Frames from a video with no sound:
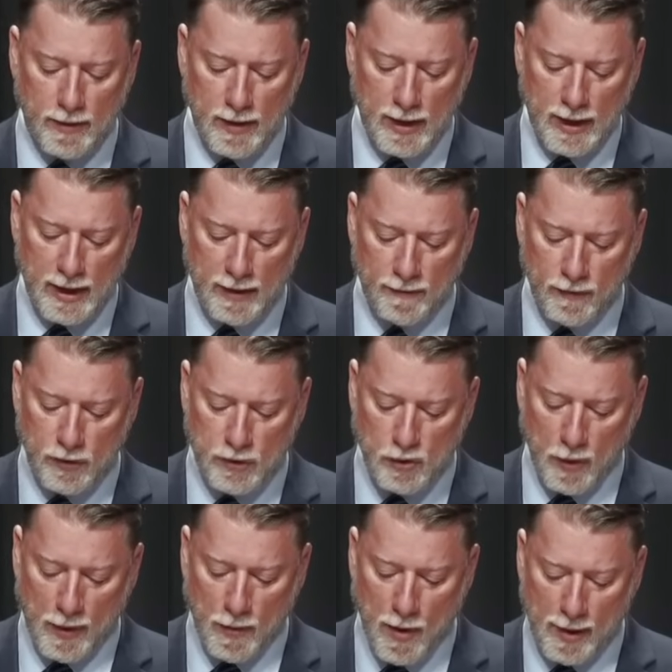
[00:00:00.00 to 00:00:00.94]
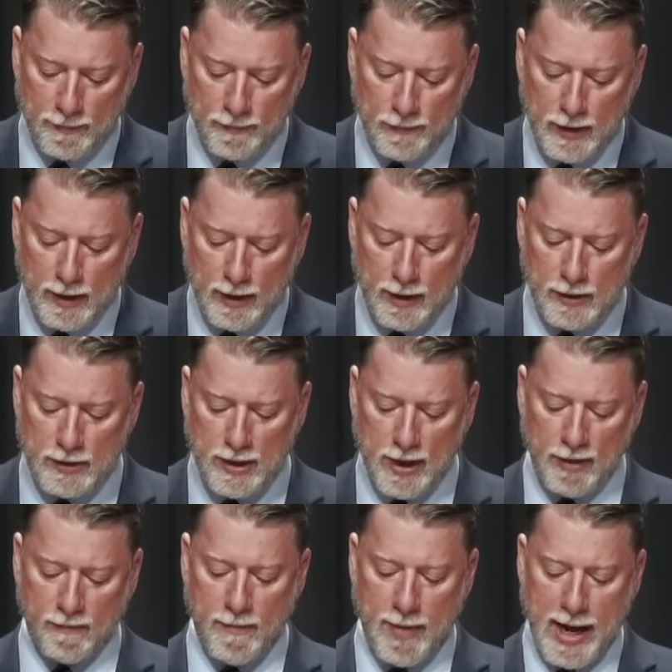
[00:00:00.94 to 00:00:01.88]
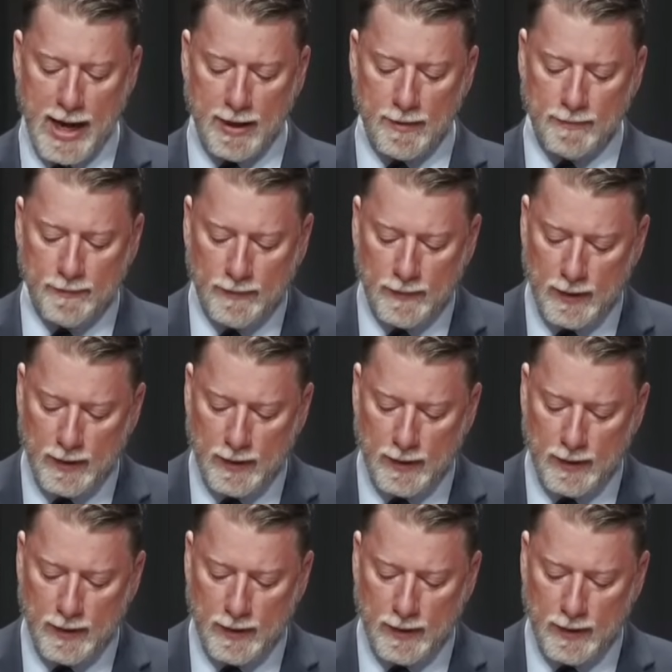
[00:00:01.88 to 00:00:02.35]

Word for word: Uh, verse 21 Son of man,